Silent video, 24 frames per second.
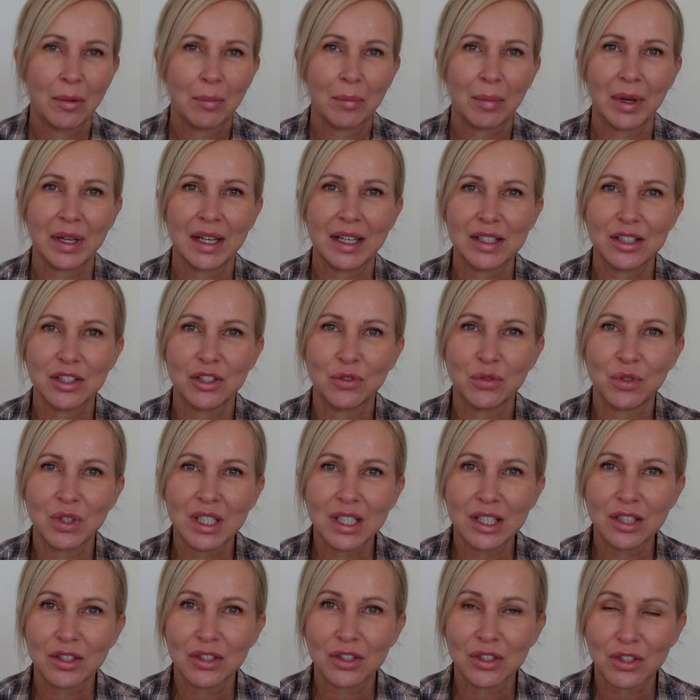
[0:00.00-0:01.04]
But you
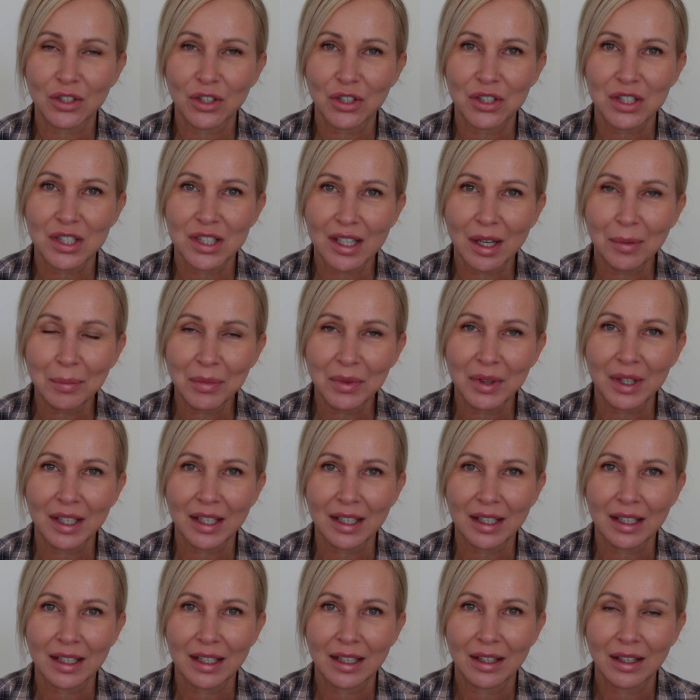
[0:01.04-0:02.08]
need to start
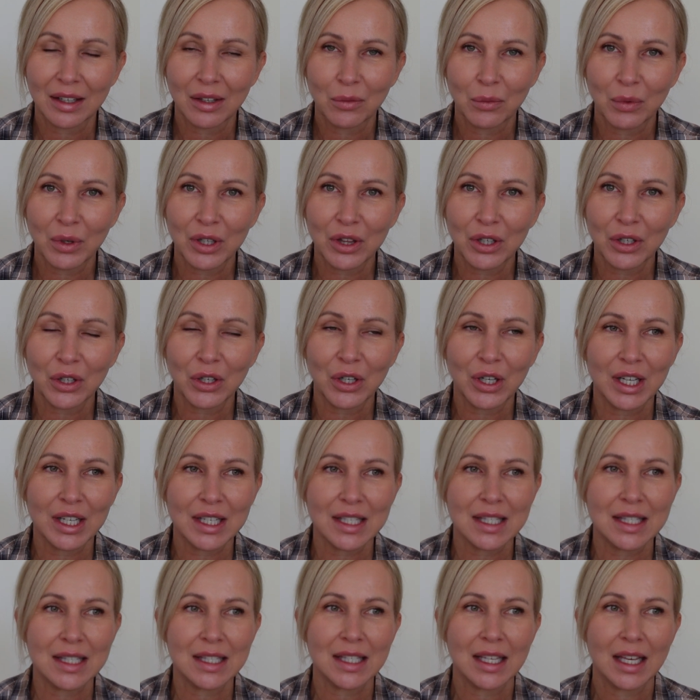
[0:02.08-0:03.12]
something, whether
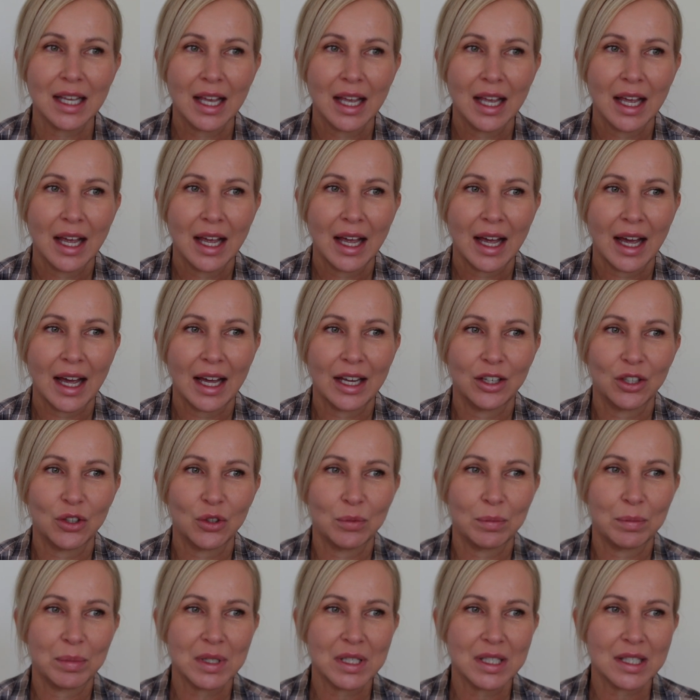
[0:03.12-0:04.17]
it's a
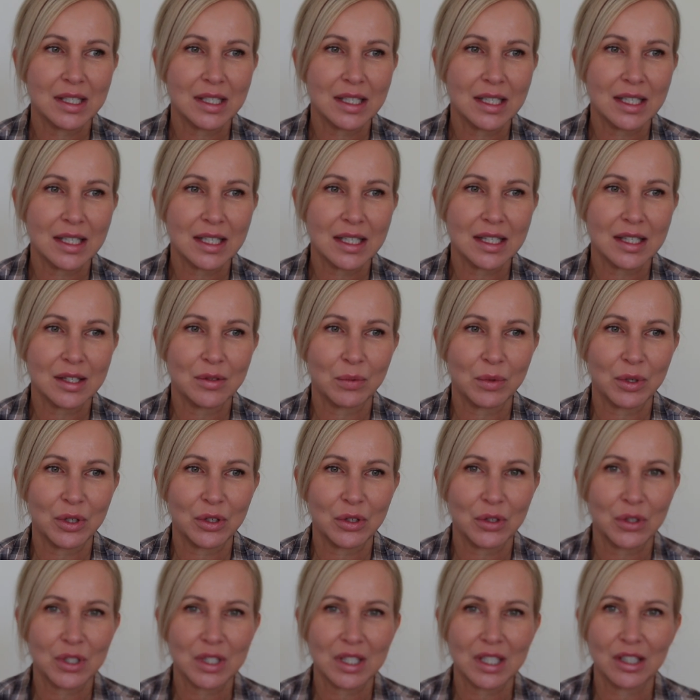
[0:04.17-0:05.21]
new business,
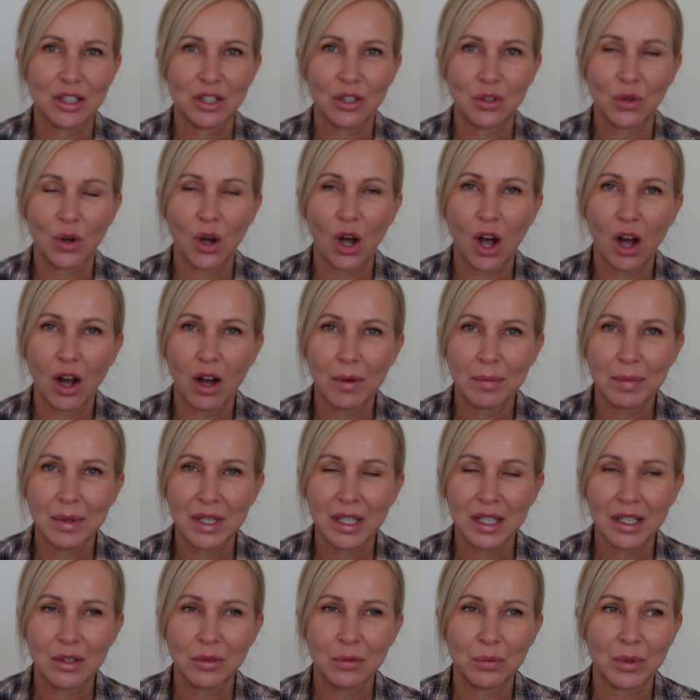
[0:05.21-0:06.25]
whether it's a new
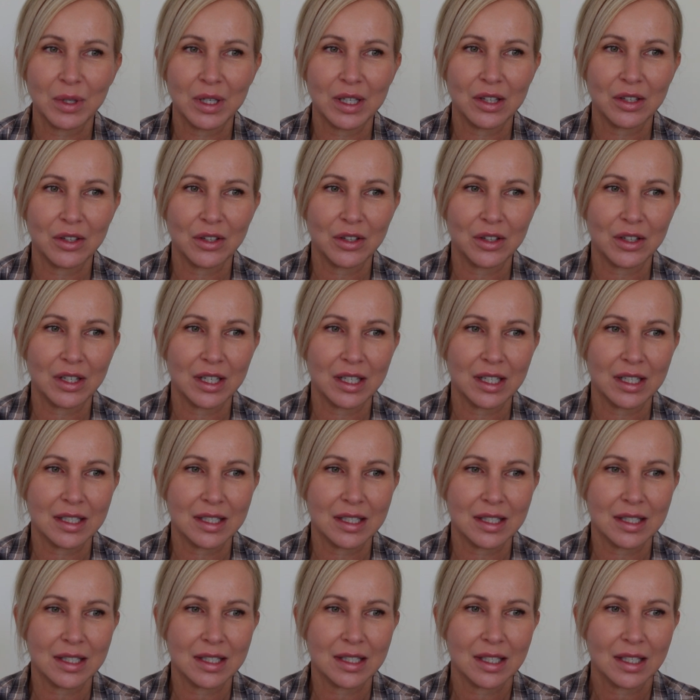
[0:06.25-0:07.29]
hobby, whether
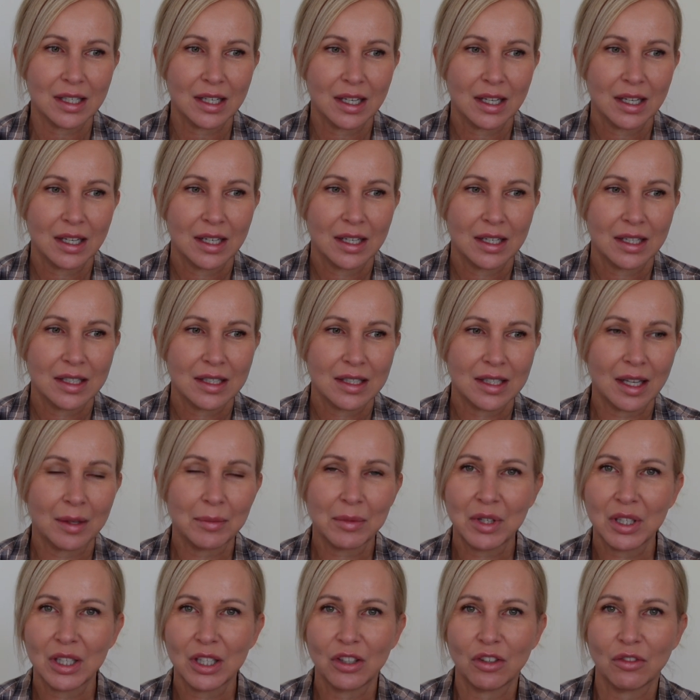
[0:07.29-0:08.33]
it's
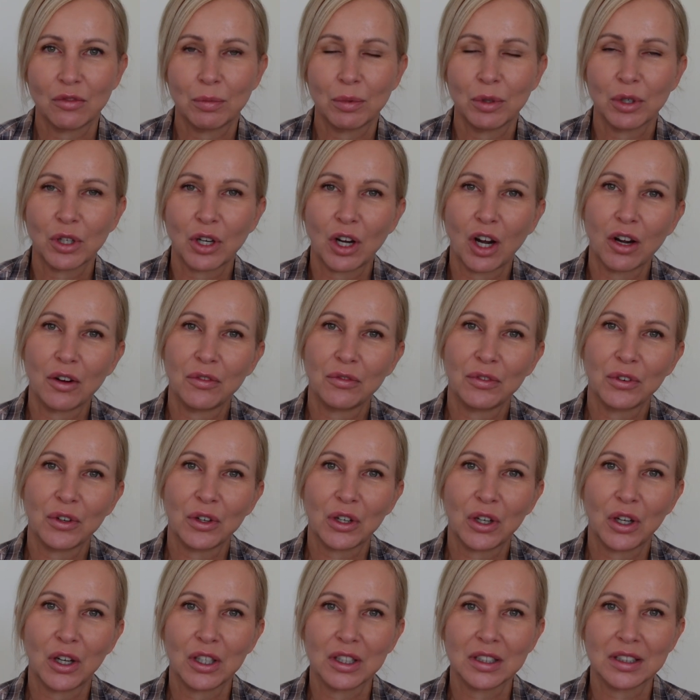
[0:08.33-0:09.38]
something you've put off for a
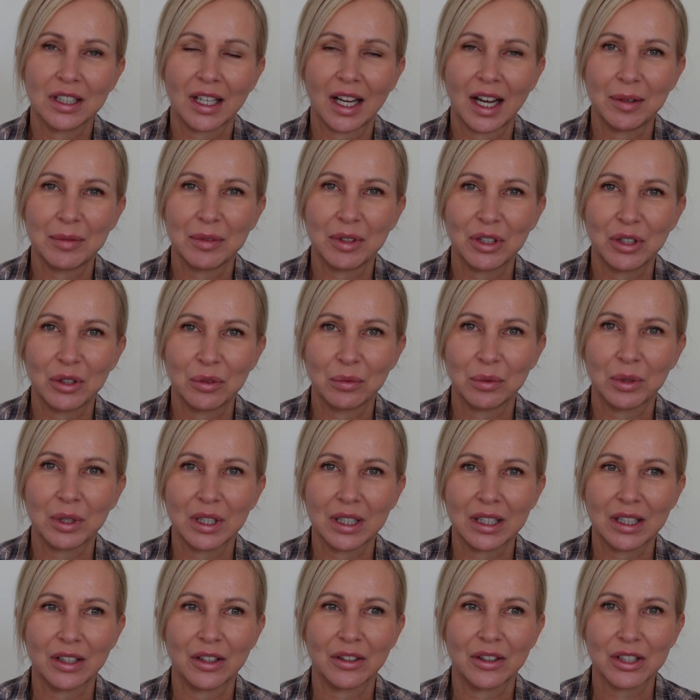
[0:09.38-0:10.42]
long time that you
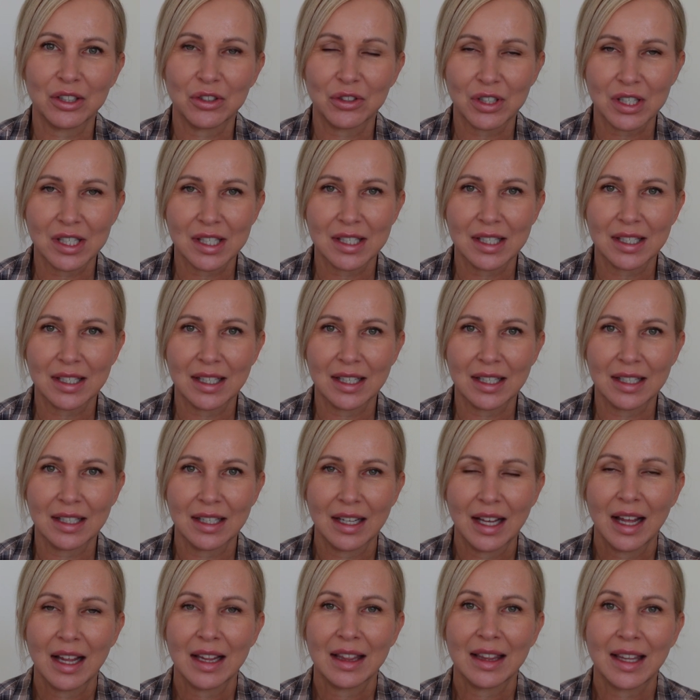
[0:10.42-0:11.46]
really are interested in.
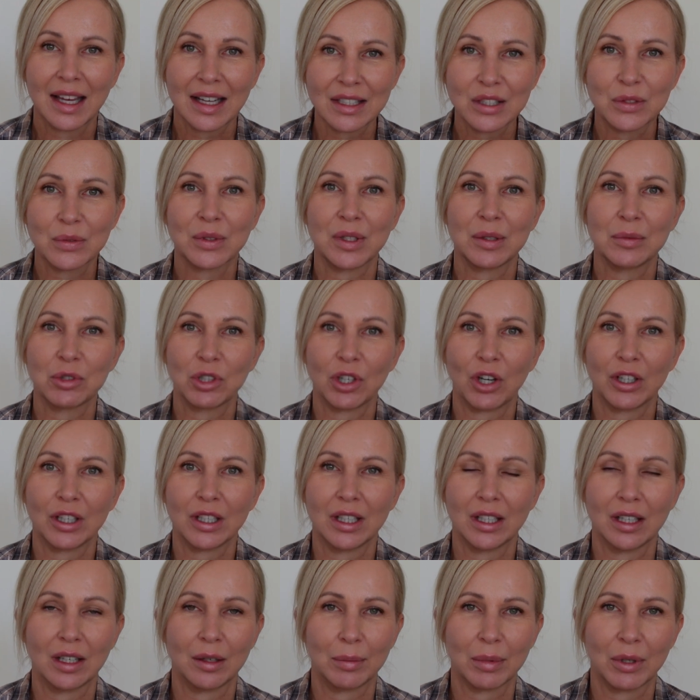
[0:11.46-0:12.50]
That's what I'm
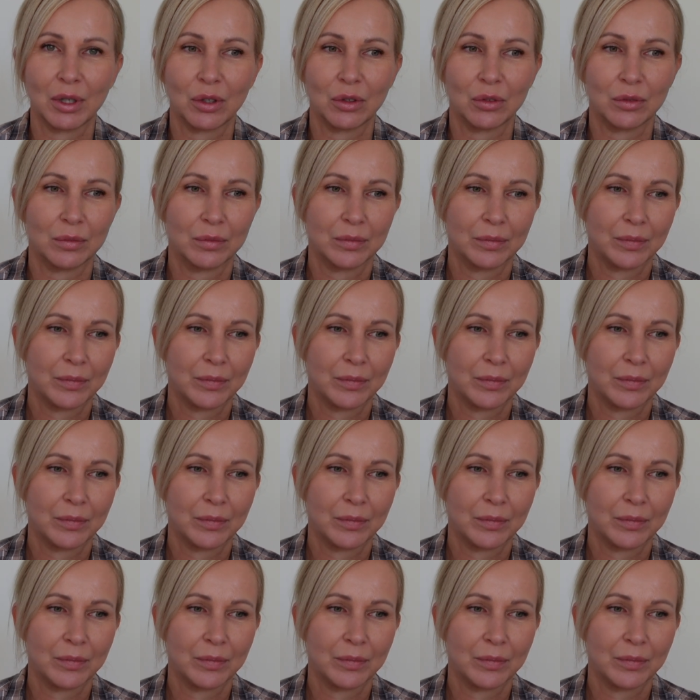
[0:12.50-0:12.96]
talking about.